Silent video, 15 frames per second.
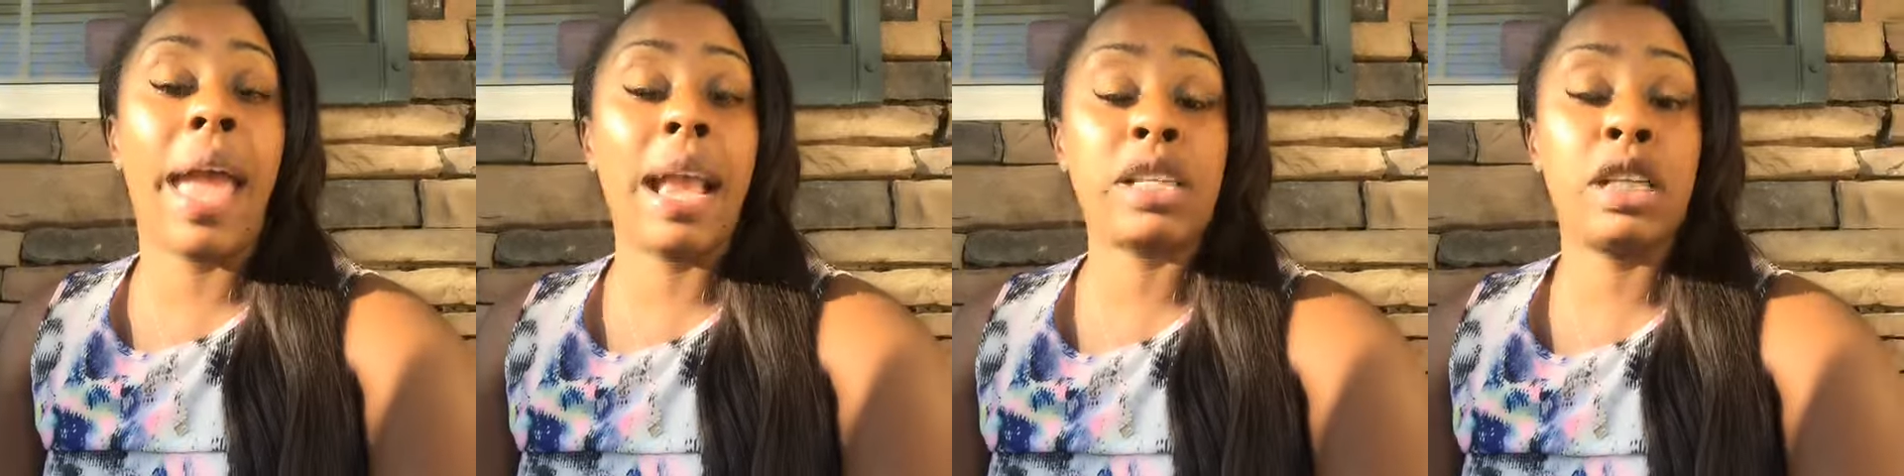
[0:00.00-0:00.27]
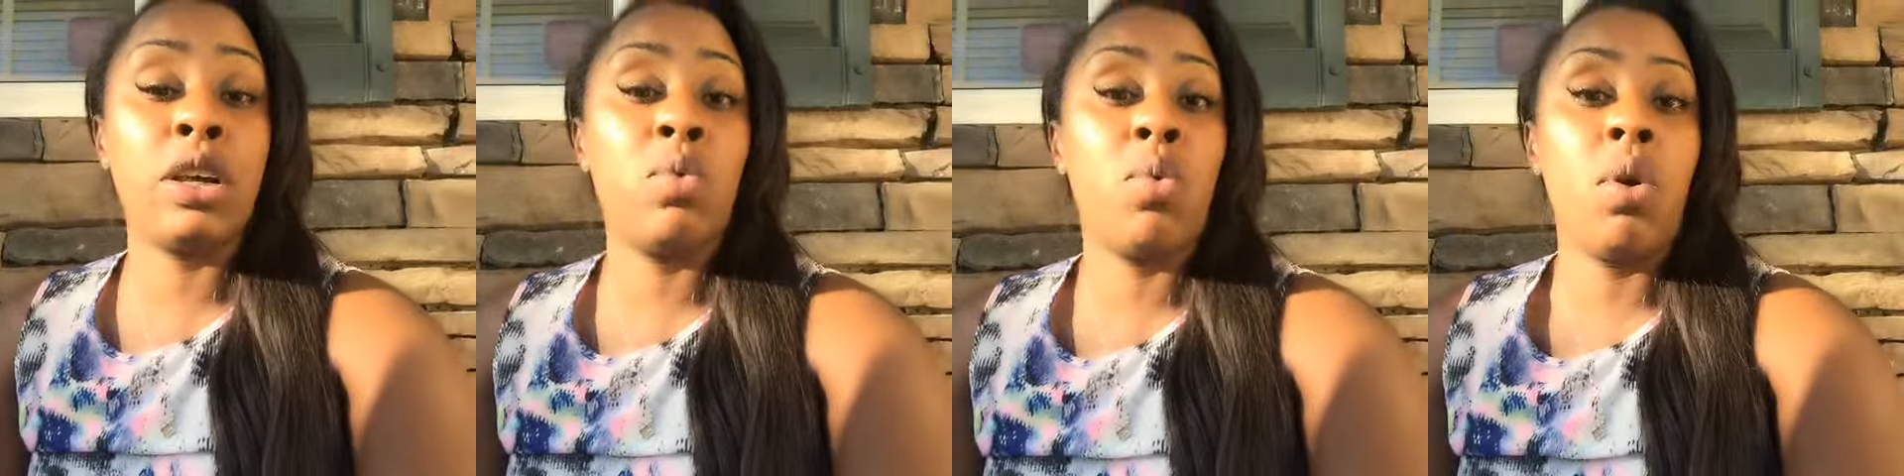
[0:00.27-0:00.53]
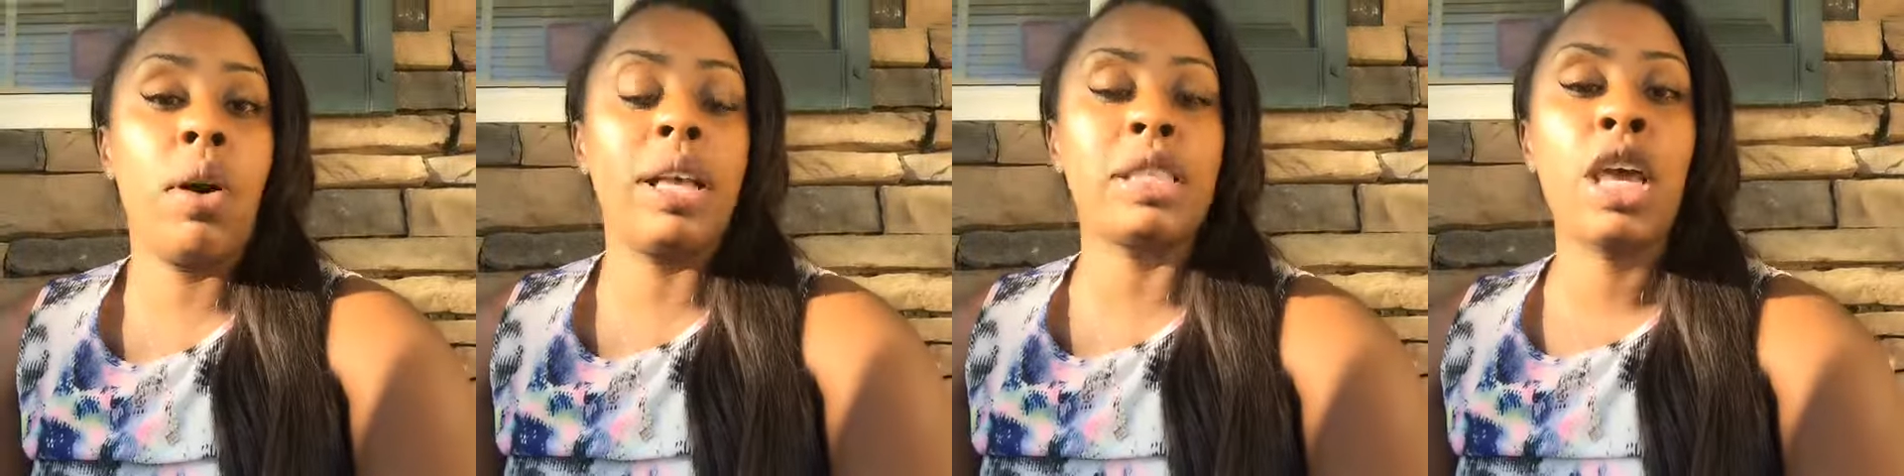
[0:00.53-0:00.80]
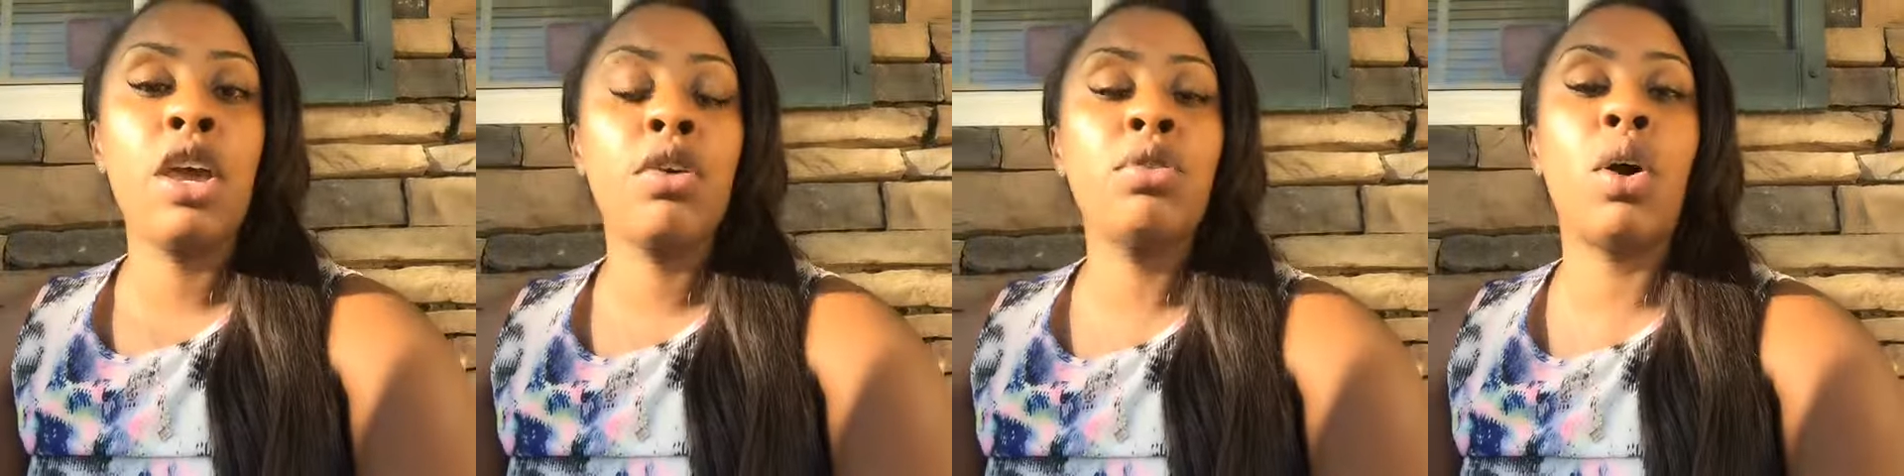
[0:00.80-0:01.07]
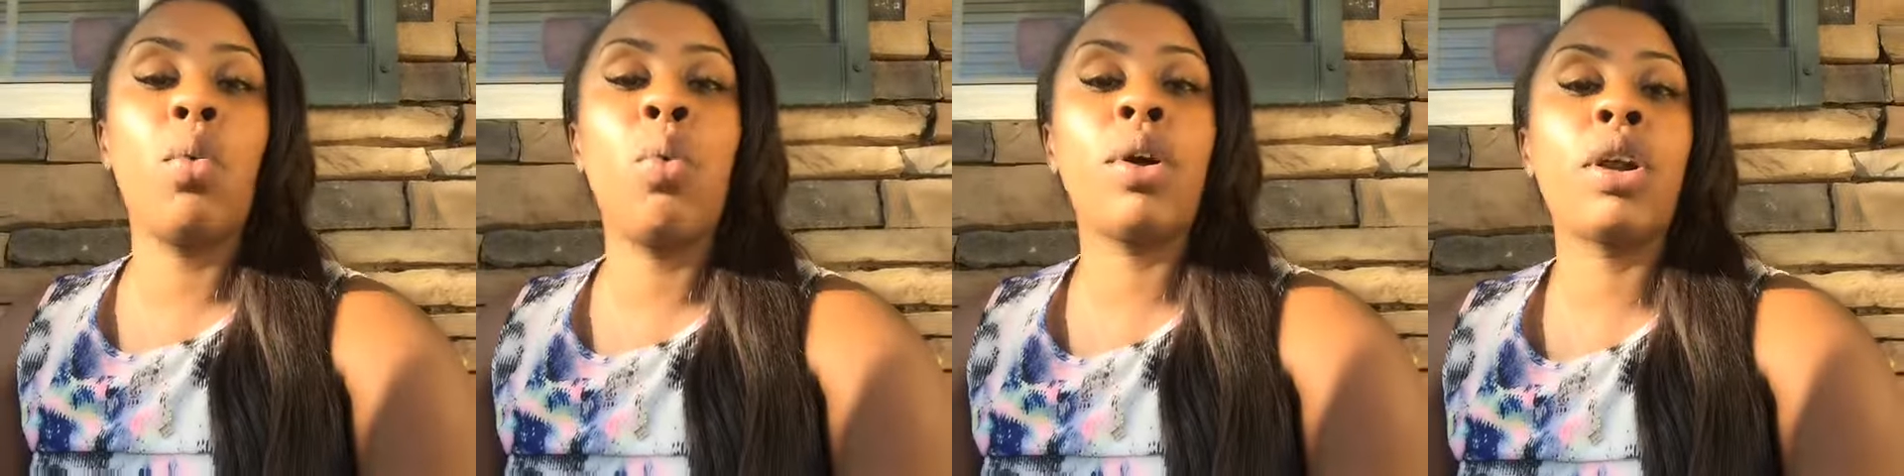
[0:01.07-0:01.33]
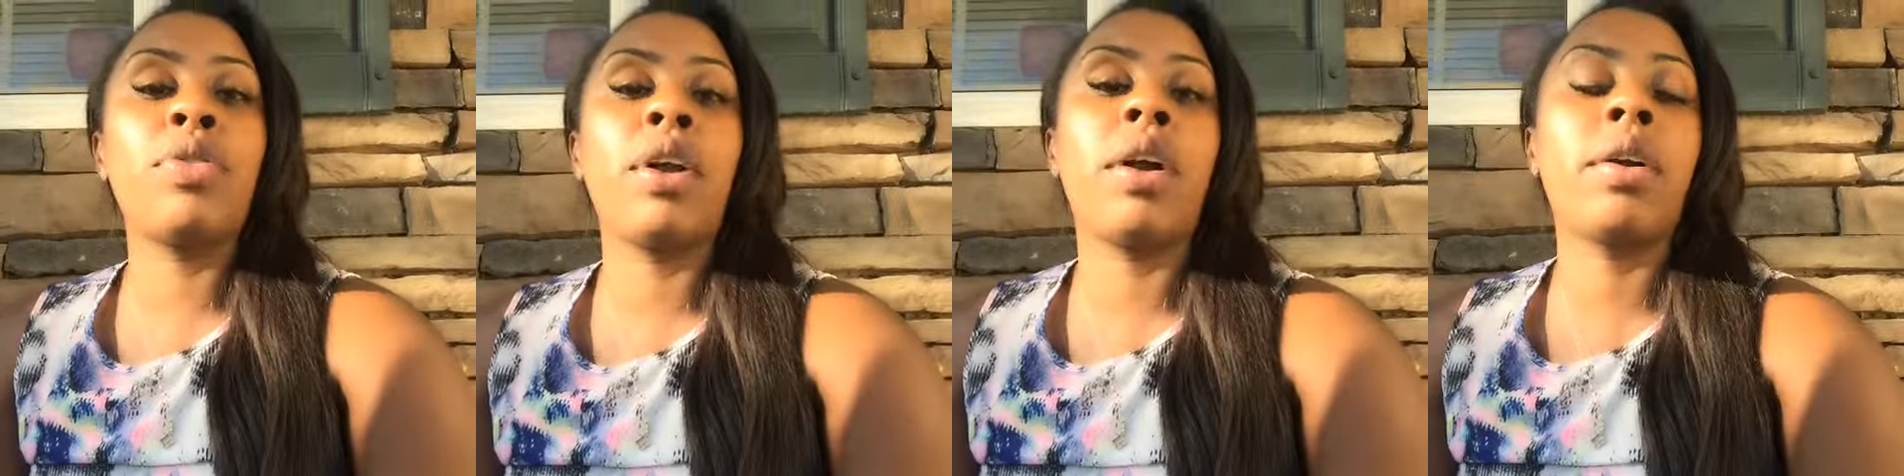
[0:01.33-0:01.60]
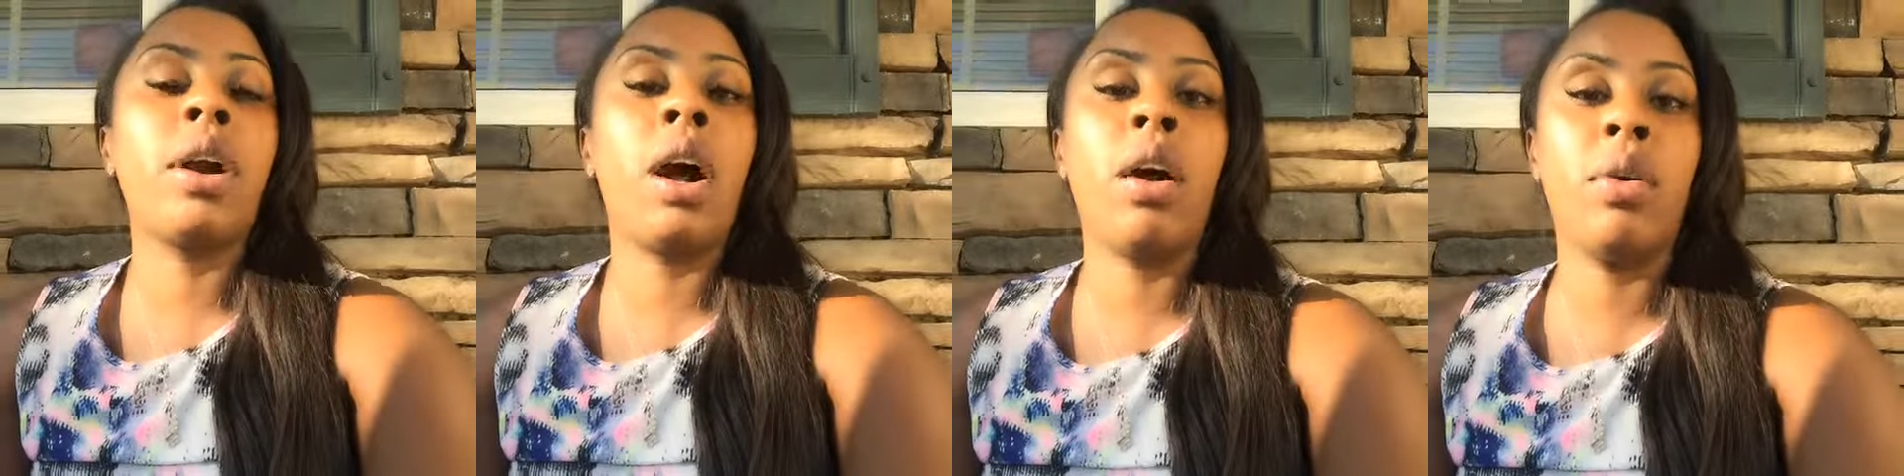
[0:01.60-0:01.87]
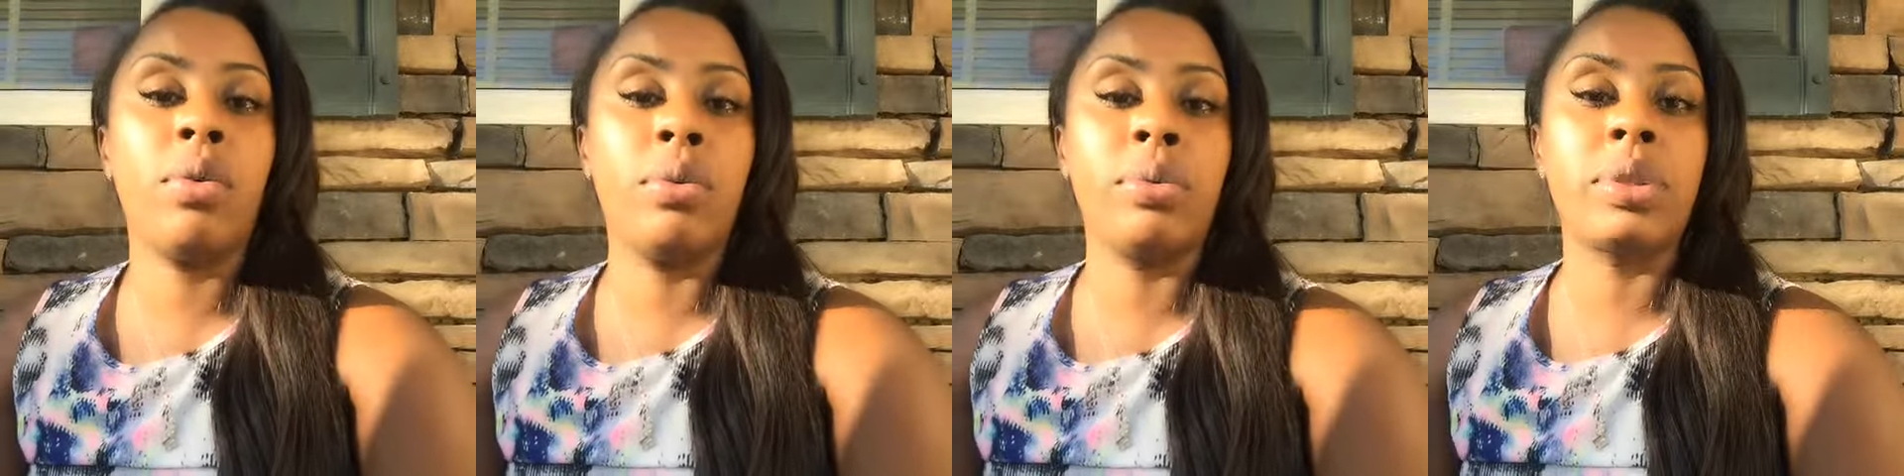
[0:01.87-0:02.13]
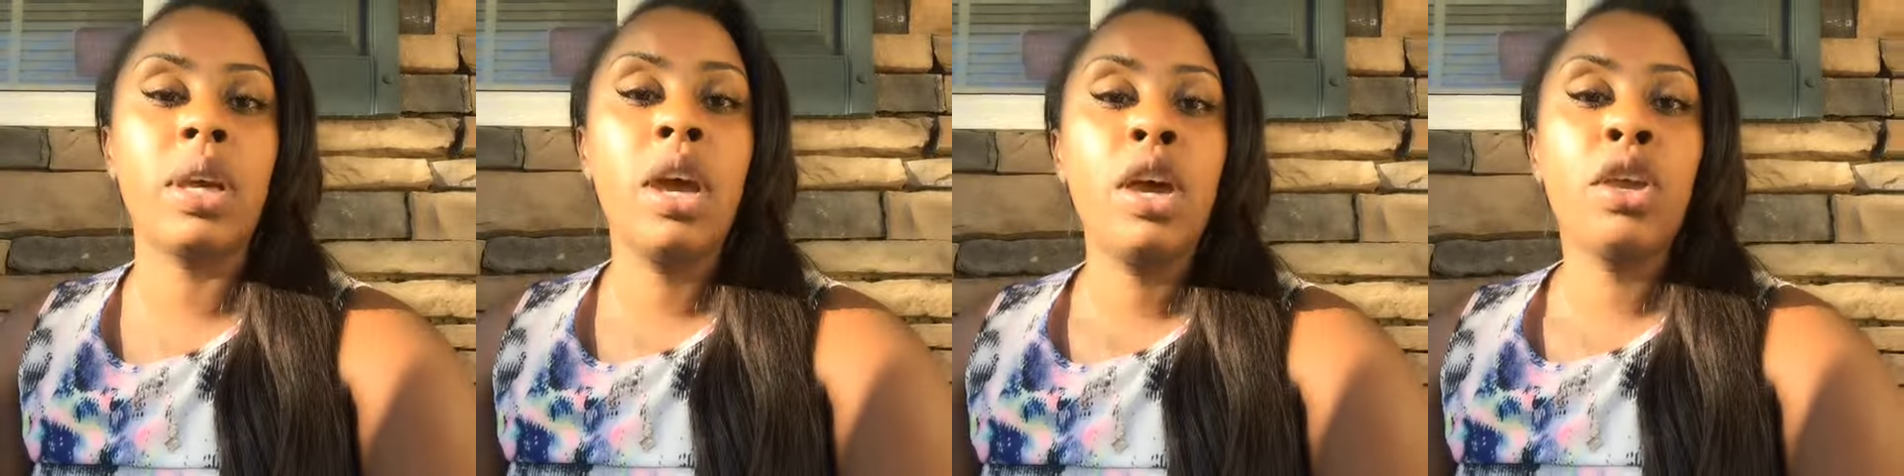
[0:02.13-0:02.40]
actually wants. You know, what are their goals?